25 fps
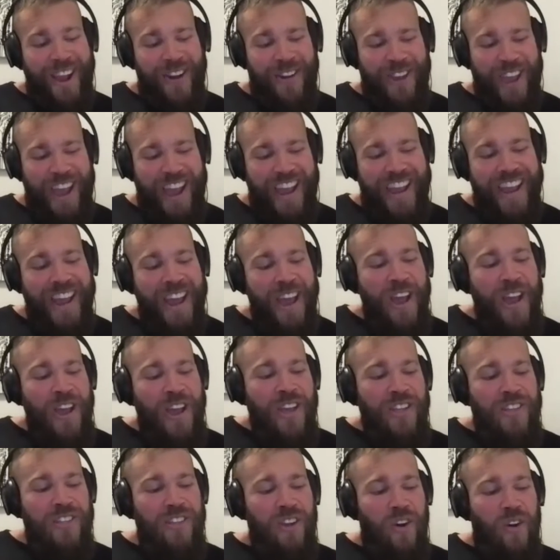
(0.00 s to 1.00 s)
Okay.
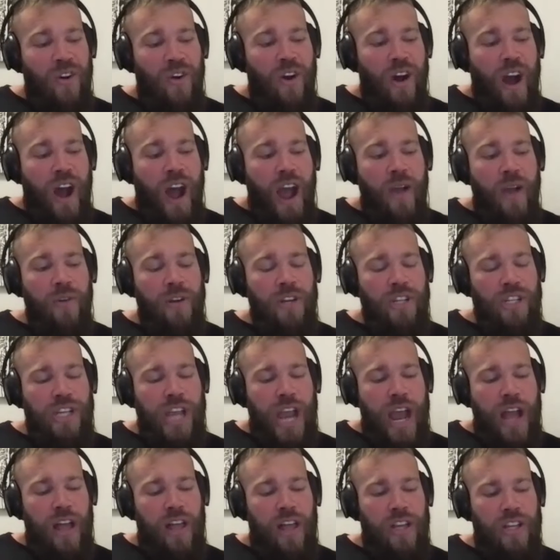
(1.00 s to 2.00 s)
So I
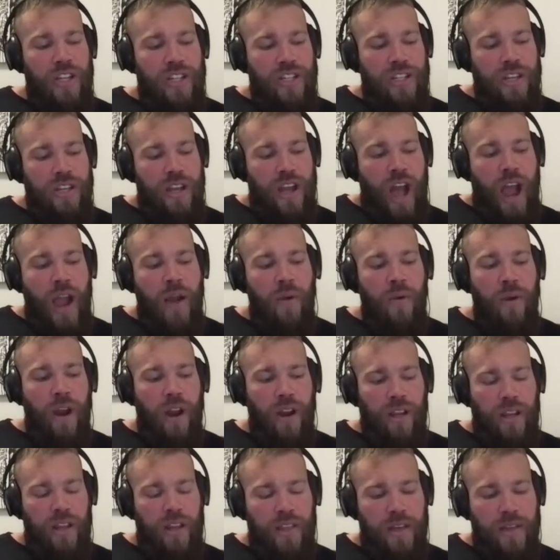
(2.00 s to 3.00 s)
would
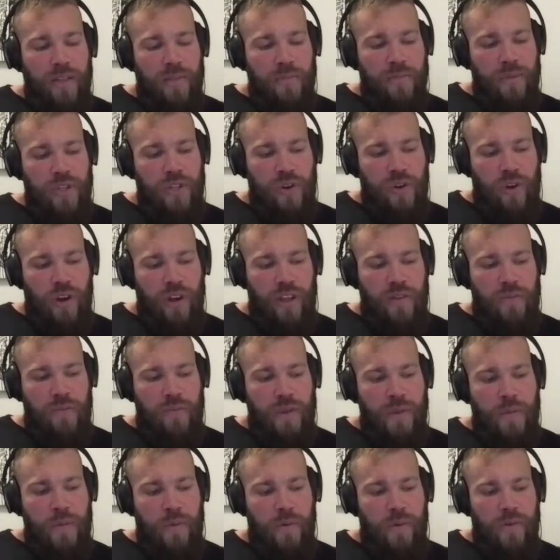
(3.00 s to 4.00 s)
argue that the majority of
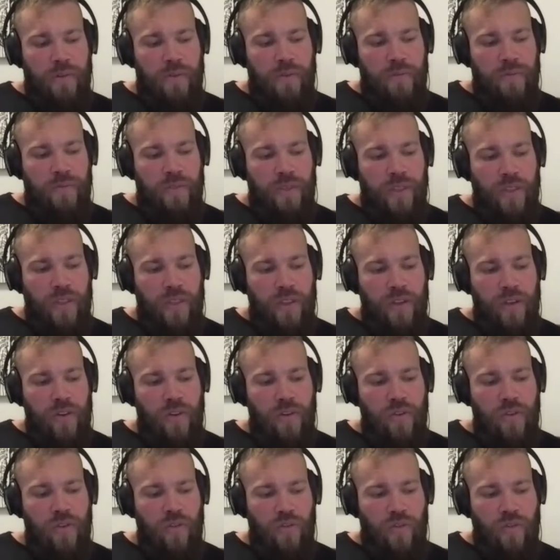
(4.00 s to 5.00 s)
people
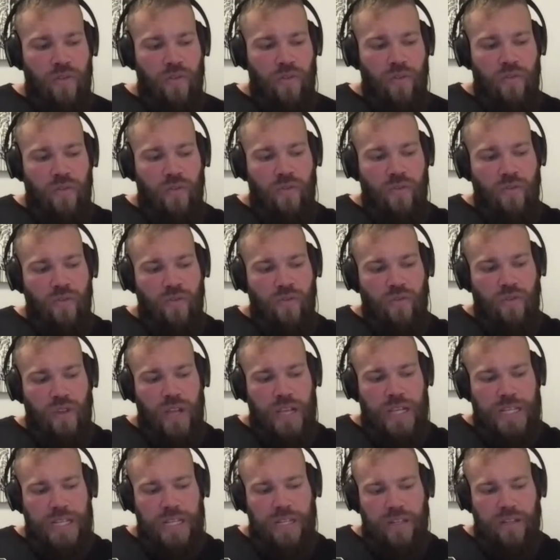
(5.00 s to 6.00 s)
who
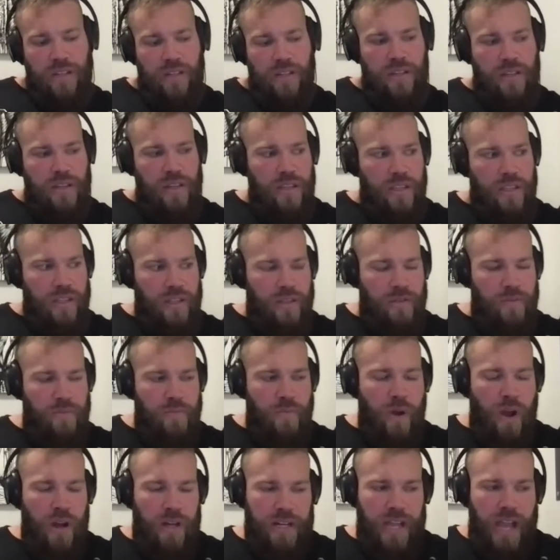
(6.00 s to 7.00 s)
listen to
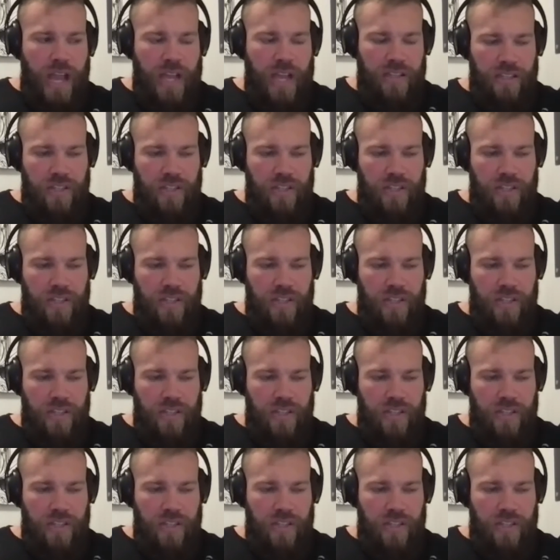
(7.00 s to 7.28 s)
podcasts in